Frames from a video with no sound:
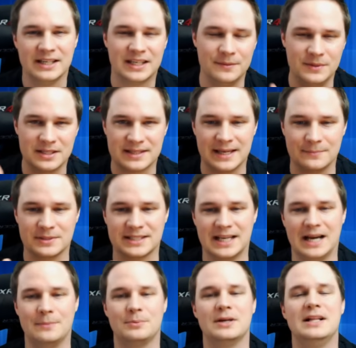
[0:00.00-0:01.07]
give me a thumbs
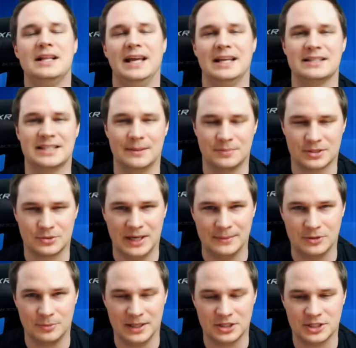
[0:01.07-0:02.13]
up and subscribe
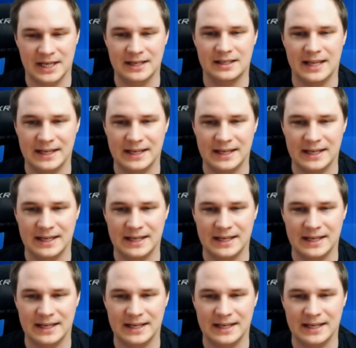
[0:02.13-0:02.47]
to my channel.